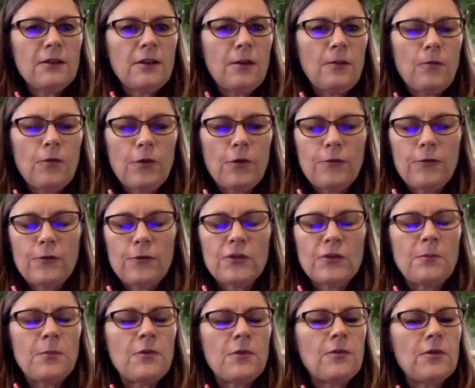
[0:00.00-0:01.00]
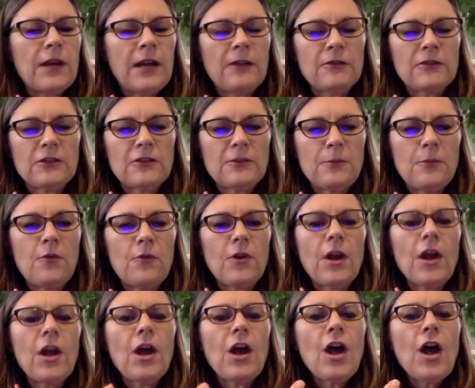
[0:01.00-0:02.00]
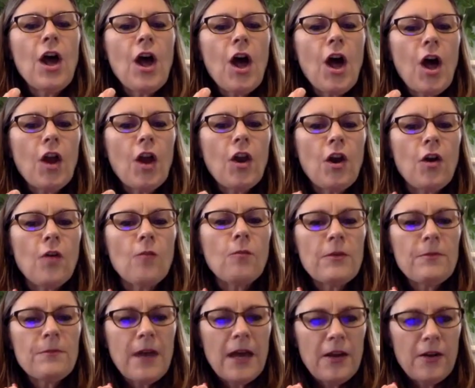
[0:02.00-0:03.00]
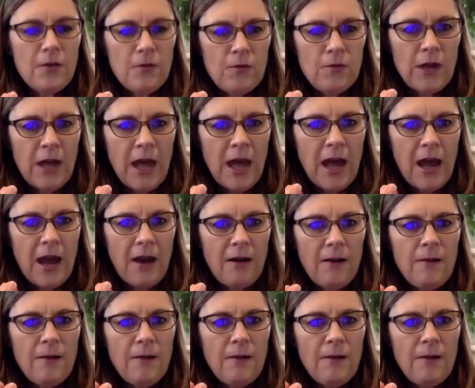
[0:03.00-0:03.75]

workforce support, housing support, along with medical care,